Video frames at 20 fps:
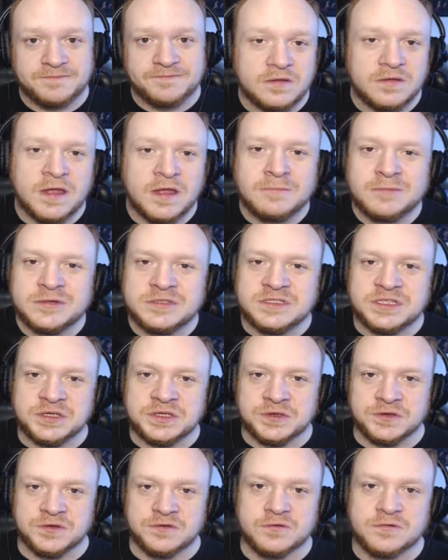Number
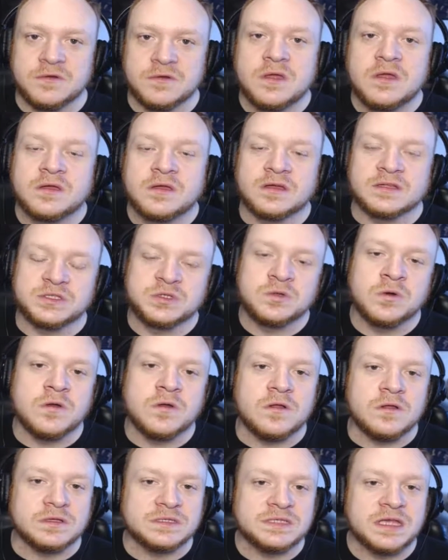2,
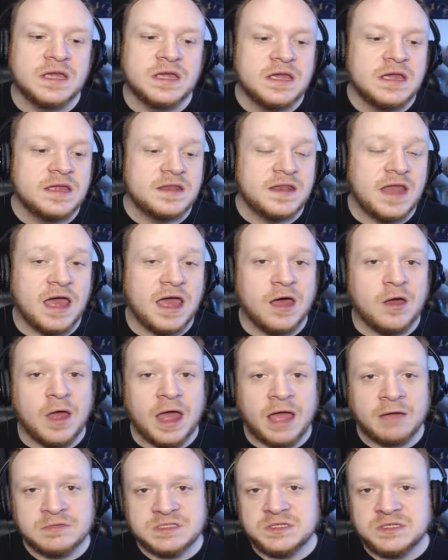controls.
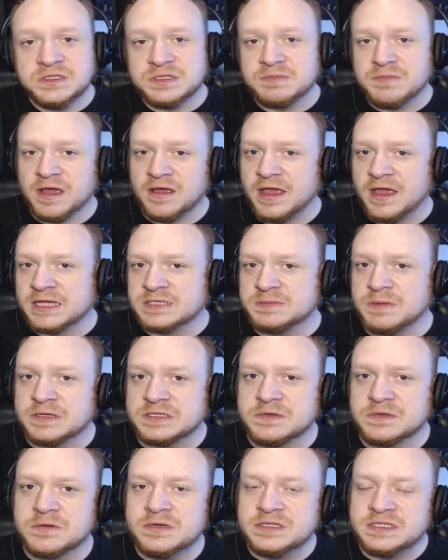Now, I was using my
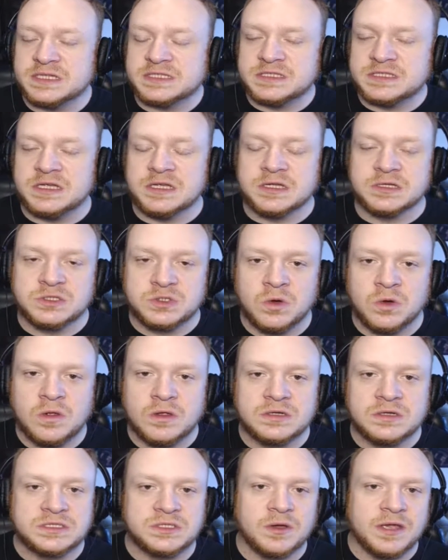Xbox 360
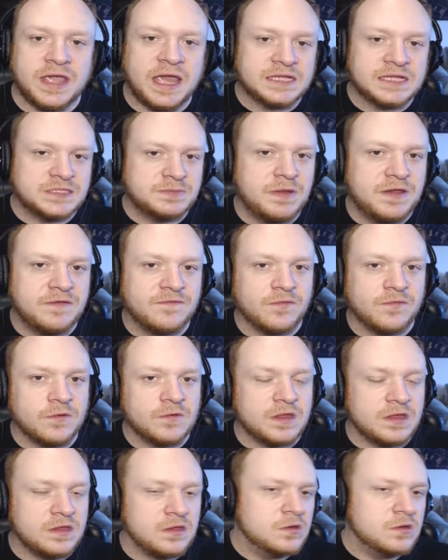controller, so I can't speak
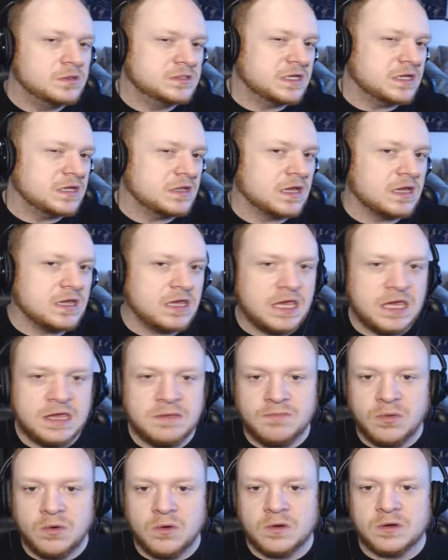for using the
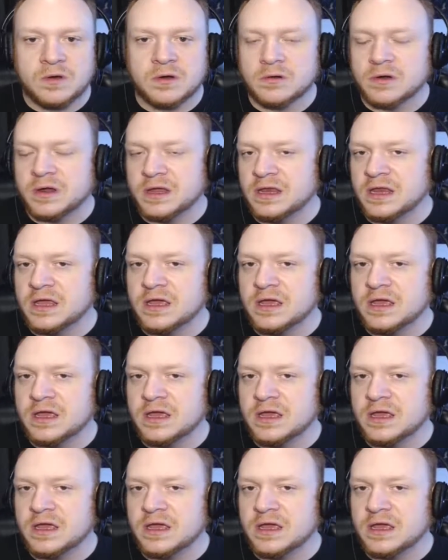keyboard or any